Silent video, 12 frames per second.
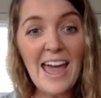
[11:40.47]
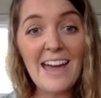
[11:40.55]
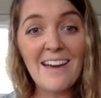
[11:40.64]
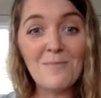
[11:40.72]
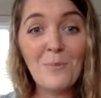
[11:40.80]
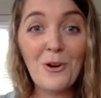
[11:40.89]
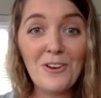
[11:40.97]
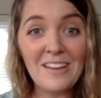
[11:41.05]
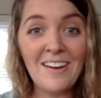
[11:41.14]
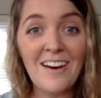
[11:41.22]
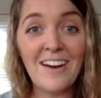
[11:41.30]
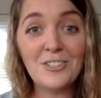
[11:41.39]
and putting
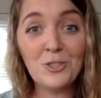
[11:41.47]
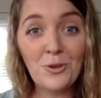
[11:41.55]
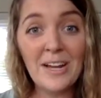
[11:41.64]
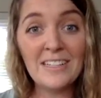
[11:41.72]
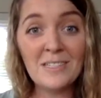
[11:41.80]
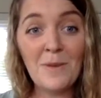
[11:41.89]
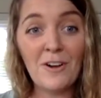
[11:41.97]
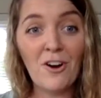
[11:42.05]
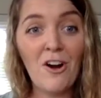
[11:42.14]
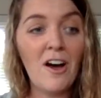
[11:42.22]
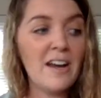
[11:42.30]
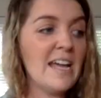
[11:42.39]
a transmitter
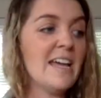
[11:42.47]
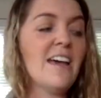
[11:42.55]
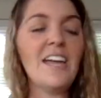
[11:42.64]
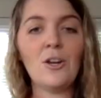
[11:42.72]
on it.